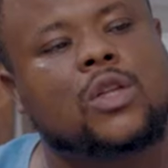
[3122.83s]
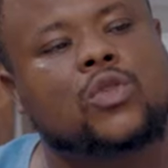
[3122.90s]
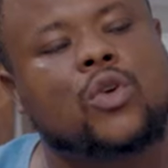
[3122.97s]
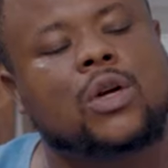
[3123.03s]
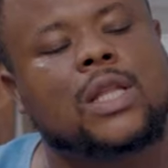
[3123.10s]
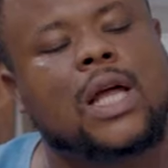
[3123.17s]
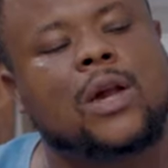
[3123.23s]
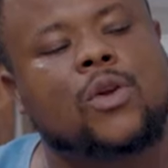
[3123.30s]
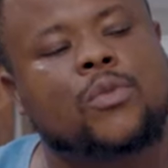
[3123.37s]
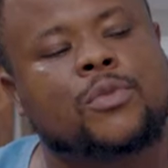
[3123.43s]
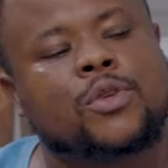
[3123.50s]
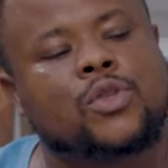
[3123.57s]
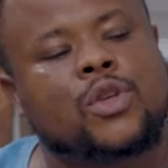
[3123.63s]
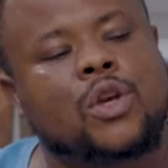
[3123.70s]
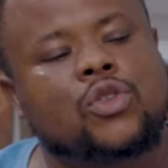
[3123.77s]
they talk that
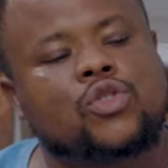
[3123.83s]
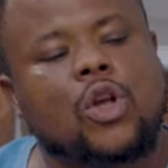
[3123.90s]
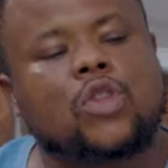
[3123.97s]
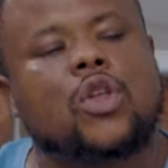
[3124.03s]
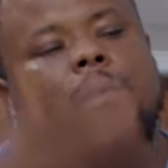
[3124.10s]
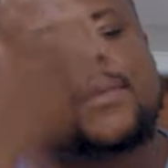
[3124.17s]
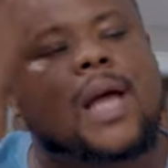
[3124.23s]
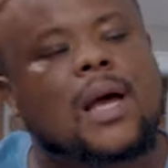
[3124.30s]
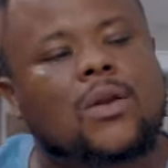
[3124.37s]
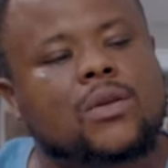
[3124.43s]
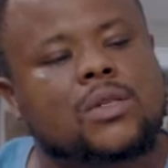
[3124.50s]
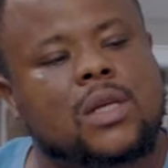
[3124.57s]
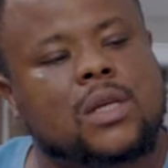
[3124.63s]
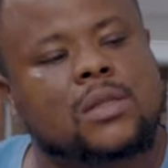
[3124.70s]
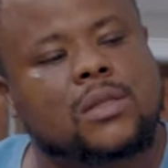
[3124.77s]
rubbish. Shut up that
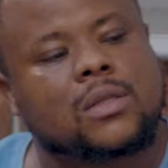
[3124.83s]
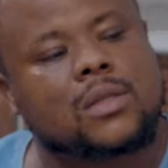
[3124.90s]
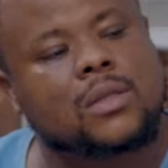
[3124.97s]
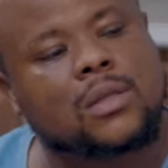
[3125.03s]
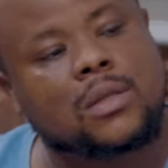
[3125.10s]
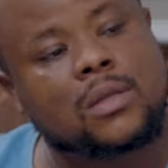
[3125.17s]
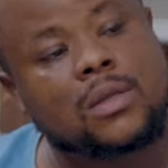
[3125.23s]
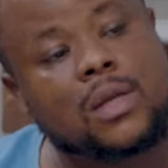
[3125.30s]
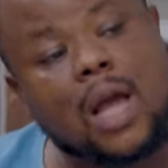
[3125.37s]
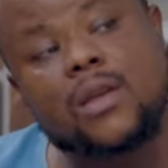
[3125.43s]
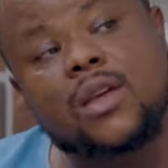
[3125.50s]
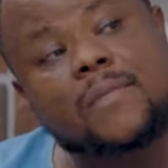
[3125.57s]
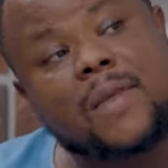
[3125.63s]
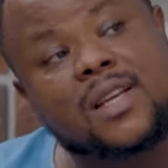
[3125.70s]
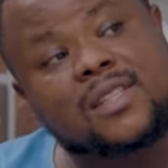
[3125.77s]
nonsense. Can
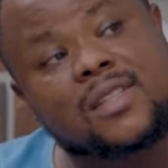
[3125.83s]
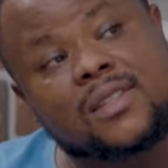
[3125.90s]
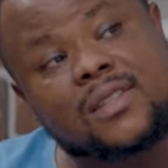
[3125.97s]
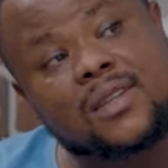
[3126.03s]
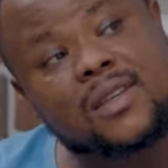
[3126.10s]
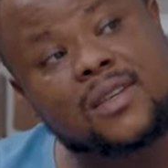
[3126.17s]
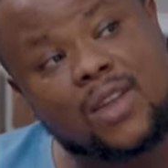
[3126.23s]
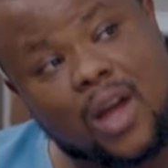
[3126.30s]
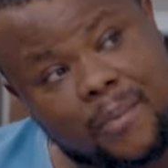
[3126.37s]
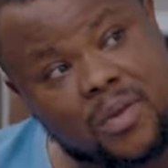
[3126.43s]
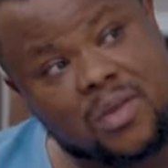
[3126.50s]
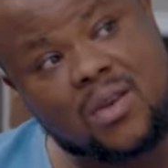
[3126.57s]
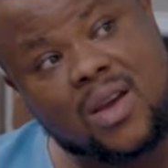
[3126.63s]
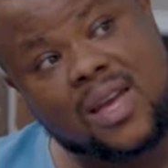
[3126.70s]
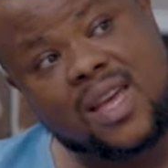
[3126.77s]
you imagine? Not be
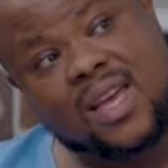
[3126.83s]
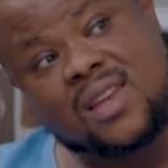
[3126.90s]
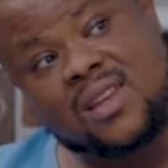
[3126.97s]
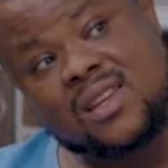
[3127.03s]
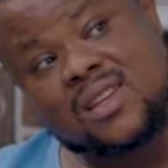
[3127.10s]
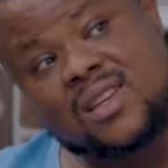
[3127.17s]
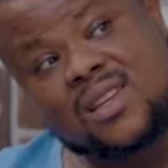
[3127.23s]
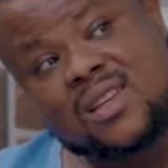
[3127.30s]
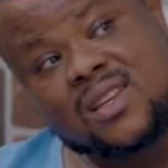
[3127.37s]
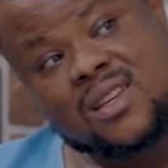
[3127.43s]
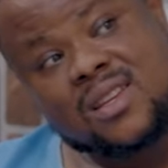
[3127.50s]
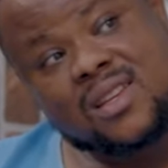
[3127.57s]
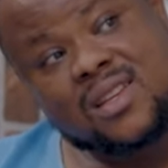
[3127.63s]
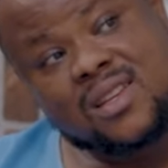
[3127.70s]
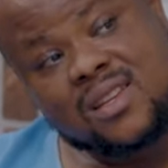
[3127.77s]
you again.
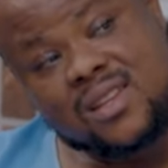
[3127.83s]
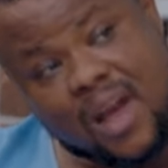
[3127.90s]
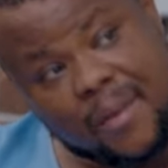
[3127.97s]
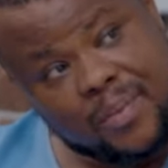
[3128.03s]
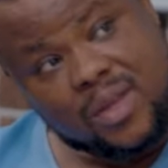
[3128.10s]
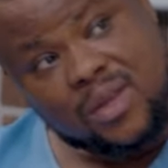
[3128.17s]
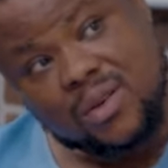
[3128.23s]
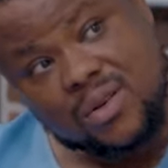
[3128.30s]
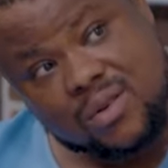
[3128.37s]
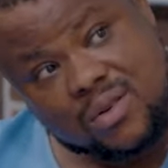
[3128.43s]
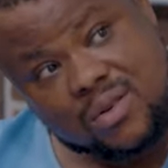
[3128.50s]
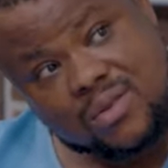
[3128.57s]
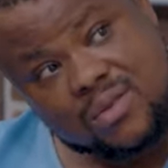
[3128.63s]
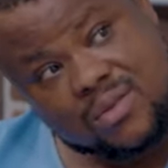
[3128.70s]
Not be you.